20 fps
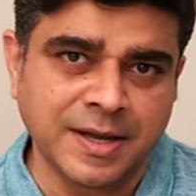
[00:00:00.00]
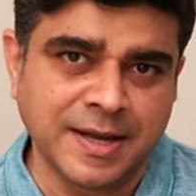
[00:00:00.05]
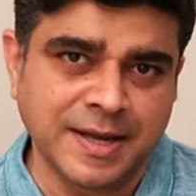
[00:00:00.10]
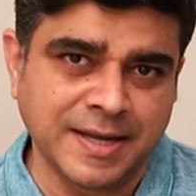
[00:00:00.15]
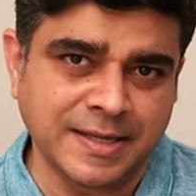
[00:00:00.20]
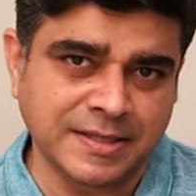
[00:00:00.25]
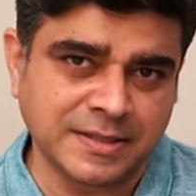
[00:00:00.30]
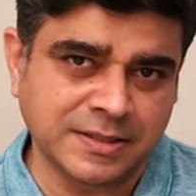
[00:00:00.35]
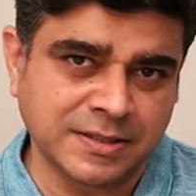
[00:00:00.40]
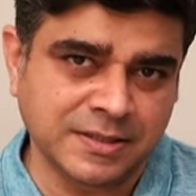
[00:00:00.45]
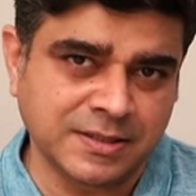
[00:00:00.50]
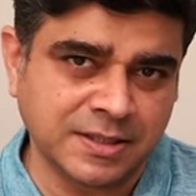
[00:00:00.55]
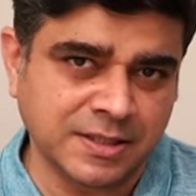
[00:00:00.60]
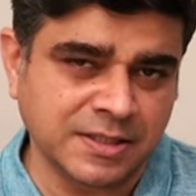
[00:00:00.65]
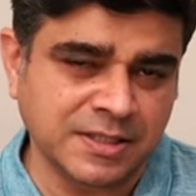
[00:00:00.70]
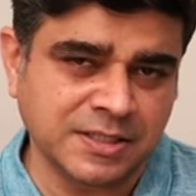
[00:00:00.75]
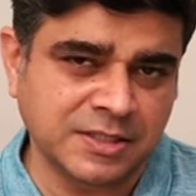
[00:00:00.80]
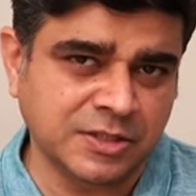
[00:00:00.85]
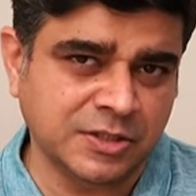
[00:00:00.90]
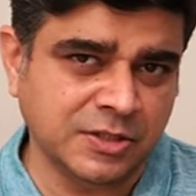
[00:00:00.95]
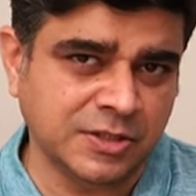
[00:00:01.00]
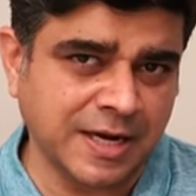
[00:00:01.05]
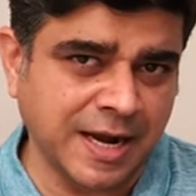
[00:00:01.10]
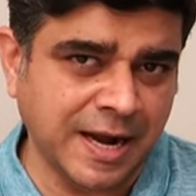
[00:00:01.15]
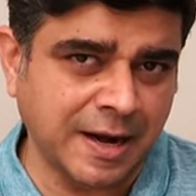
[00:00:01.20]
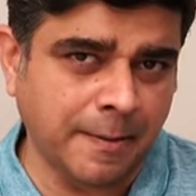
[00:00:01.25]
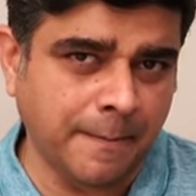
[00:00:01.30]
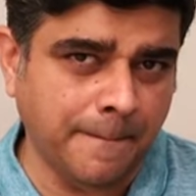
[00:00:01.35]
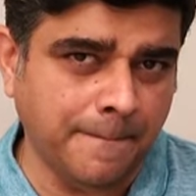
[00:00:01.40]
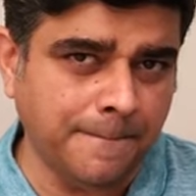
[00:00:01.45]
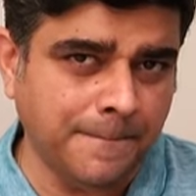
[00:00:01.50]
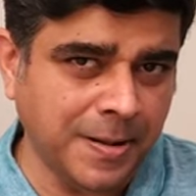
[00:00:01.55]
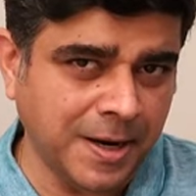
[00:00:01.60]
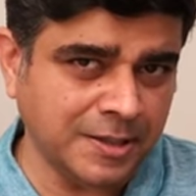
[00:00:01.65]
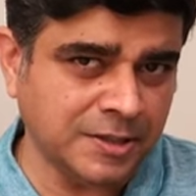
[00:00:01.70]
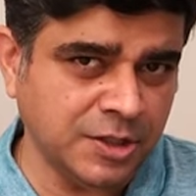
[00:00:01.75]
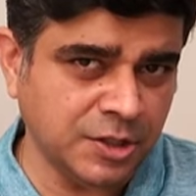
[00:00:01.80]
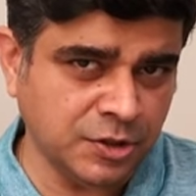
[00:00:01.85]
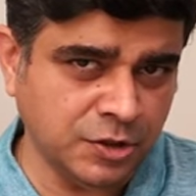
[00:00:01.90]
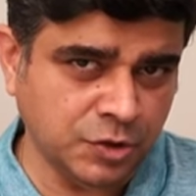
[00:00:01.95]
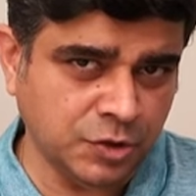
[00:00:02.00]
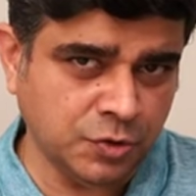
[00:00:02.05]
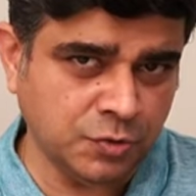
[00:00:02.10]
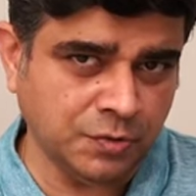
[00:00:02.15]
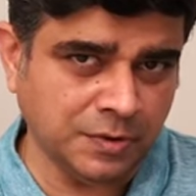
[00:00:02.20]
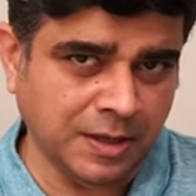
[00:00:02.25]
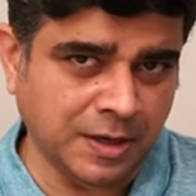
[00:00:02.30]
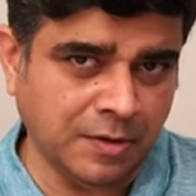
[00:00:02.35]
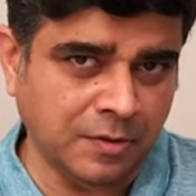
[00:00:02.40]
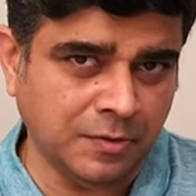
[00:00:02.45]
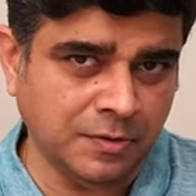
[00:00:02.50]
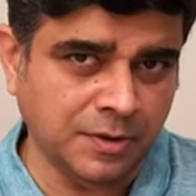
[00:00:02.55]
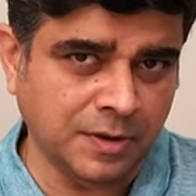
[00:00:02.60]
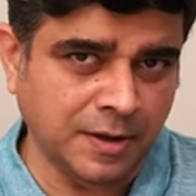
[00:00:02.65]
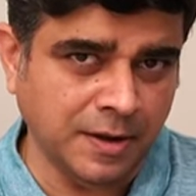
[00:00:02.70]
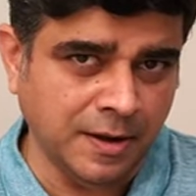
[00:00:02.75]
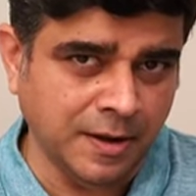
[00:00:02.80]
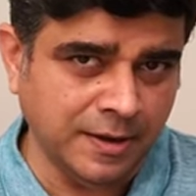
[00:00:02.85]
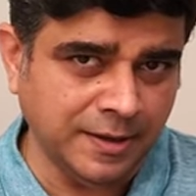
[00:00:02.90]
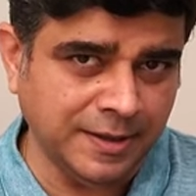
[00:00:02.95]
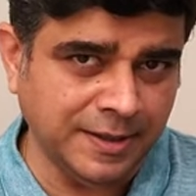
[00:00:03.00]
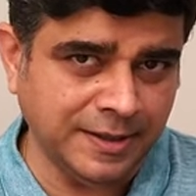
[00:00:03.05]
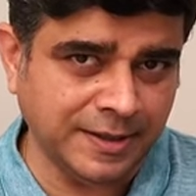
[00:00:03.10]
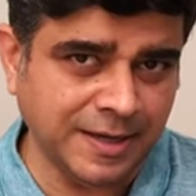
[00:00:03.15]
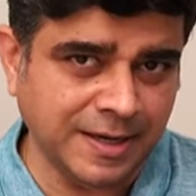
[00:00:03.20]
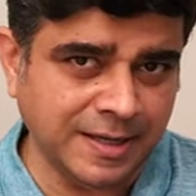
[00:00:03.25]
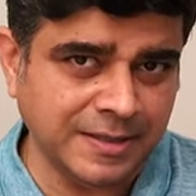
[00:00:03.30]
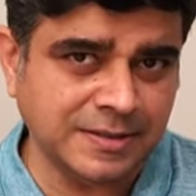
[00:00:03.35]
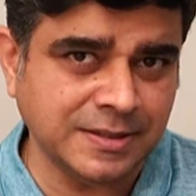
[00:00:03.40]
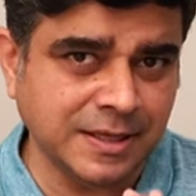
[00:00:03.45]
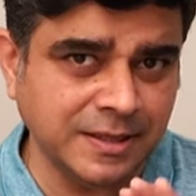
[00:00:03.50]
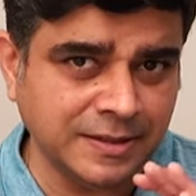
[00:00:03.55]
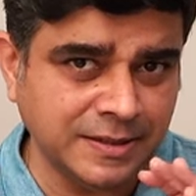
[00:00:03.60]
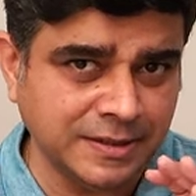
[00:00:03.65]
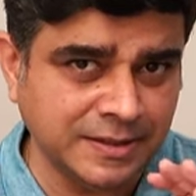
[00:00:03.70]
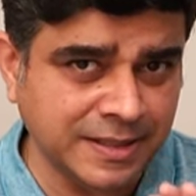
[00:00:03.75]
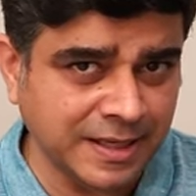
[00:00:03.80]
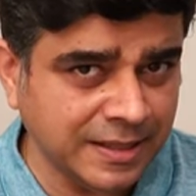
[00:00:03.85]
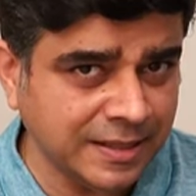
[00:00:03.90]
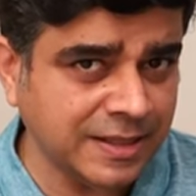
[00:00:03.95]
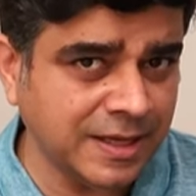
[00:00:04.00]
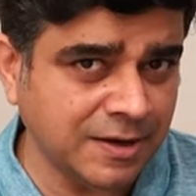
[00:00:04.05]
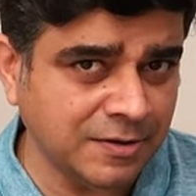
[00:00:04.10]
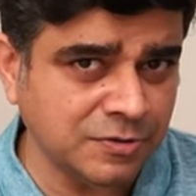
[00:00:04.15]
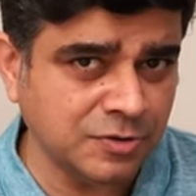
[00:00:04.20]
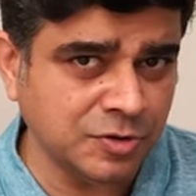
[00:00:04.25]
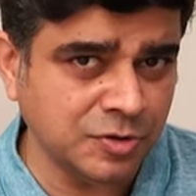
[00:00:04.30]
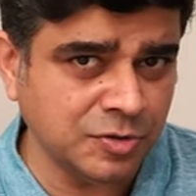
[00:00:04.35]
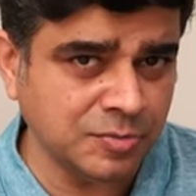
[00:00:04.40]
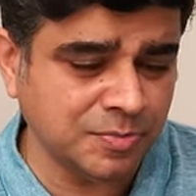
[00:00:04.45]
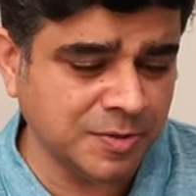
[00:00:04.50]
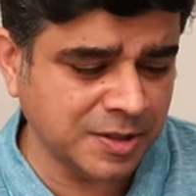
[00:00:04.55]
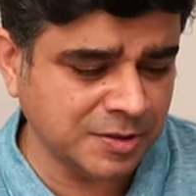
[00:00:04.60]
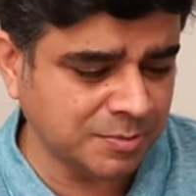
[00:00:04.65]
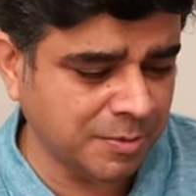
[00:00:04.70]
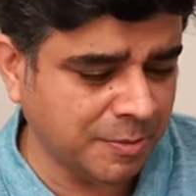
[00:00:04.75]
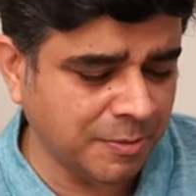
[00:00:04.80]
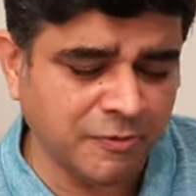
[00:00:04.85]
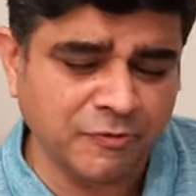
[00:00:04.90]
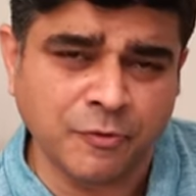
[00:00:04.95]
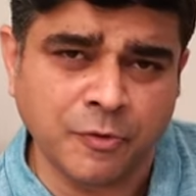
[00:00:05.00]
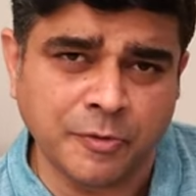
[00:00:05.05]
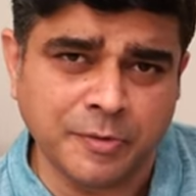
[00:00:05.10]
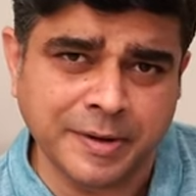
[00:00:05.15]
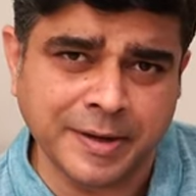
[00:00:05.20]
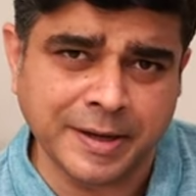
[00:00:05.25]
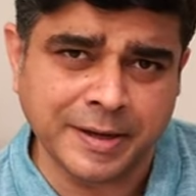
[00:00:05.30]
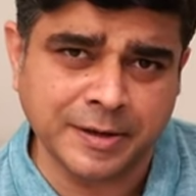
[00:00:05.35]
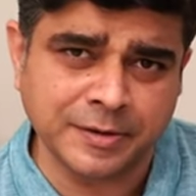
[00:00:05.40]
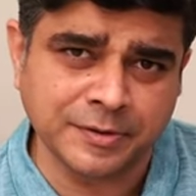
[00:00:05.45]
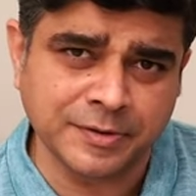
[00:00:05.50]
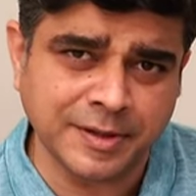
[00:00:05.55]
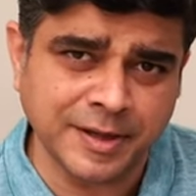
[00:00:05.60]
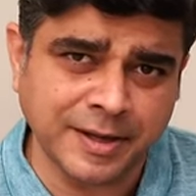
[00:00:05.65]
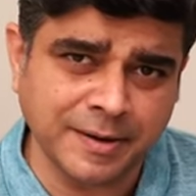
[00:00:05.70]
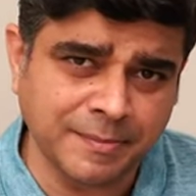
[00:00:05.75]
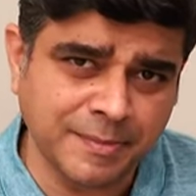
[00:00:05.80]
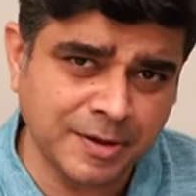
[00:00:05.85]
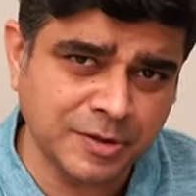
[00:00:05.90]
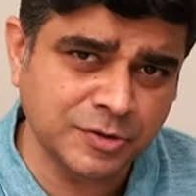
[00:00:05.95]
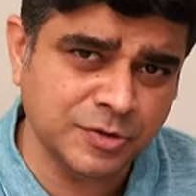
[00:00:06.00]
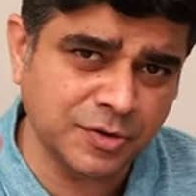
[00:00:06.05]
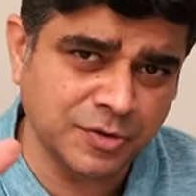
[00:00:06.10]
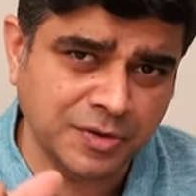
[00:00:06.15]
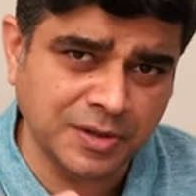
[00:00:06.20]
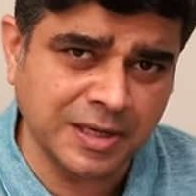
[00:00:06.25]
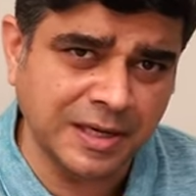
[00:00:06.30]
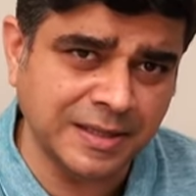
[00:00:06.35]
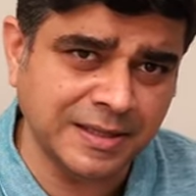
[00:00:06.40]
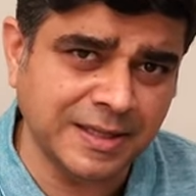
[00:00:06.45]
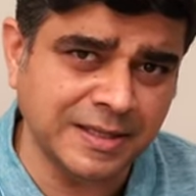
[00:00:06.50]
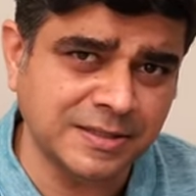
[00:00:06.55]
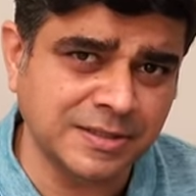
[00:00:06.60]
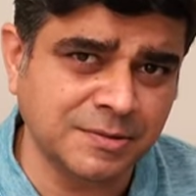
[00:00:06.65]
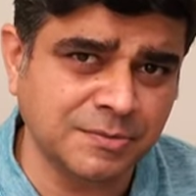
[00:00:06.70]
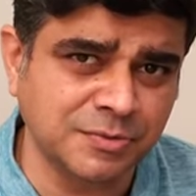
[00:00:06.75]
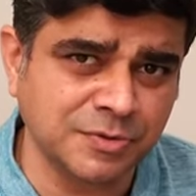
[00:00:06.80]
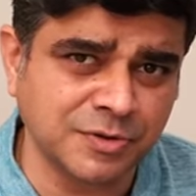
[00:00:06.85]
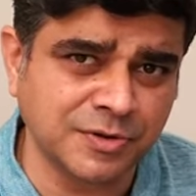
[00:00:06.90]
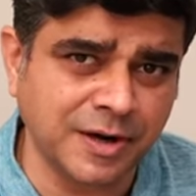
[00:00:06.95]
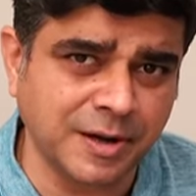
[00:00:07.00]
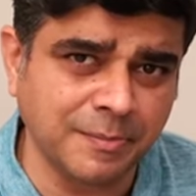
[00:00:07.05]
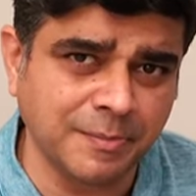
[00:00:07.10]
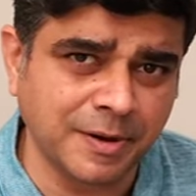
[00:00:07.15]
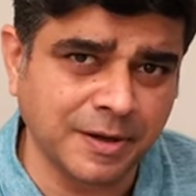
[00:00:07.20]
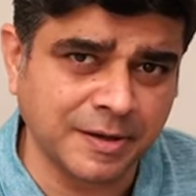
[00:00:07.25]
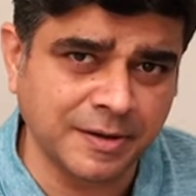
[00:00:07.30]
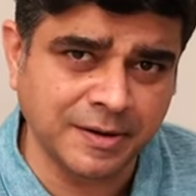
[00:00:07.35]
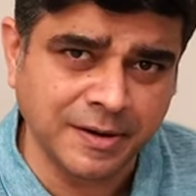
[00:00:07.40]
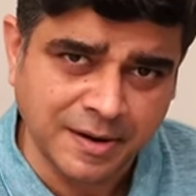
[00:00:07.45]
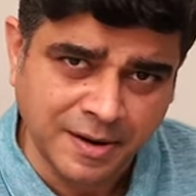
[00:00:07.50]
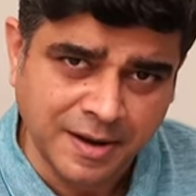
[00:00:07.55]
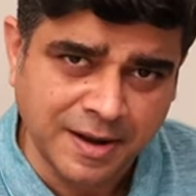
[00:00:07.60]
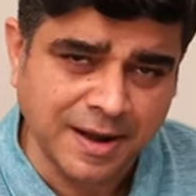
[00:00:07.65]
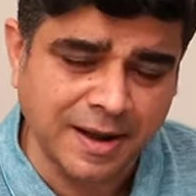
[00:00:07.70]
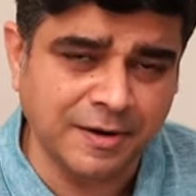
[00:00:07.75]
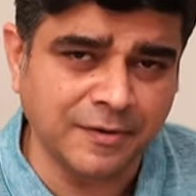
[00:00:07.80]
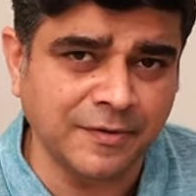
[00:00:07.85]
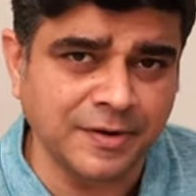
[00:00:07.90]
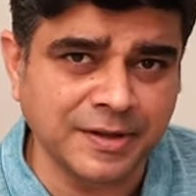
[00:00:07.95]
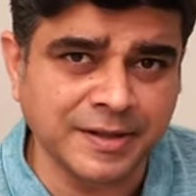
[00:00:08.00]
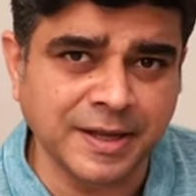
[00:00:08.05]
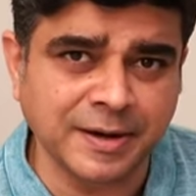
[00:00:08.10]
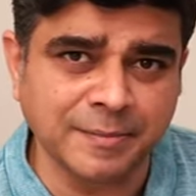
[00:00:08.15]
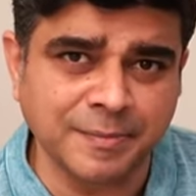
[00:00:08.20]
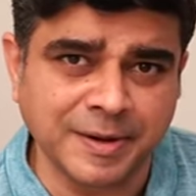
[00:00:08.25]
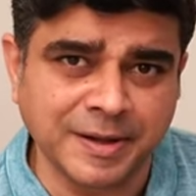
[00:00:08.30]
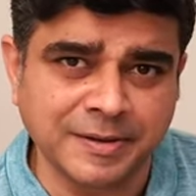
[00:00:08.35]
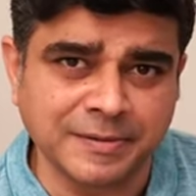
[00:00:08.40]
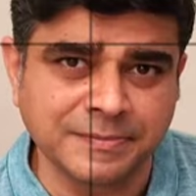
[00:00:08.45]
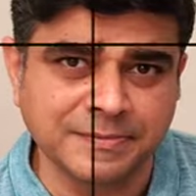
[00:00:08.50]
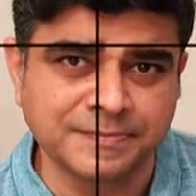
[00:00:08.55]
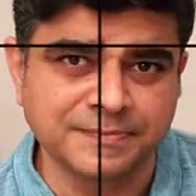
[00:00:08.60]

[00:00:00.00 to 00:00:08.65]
It's the Strat Budget Shootout guitars under 10,000 rupees. But before we get into that, make sure you click that subscribe button and ring that bell.